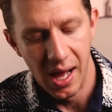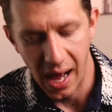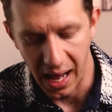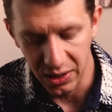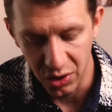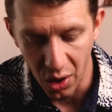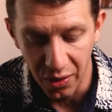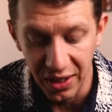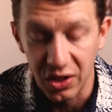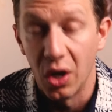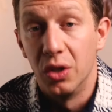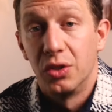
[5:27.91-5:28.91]
Uh, so
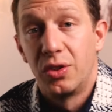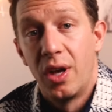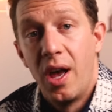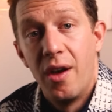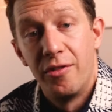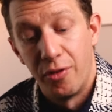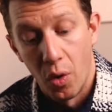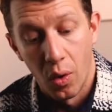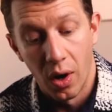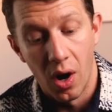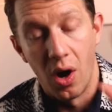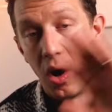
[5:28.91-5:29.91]
this goes
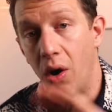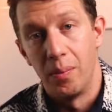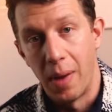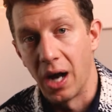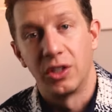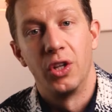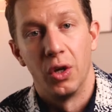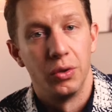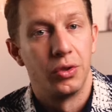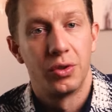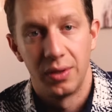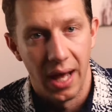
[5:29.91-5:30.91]
for all moc
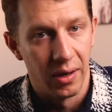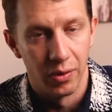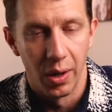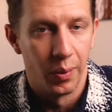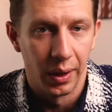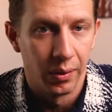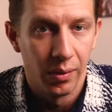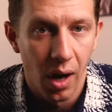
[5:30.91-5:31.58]
toes that Red Wing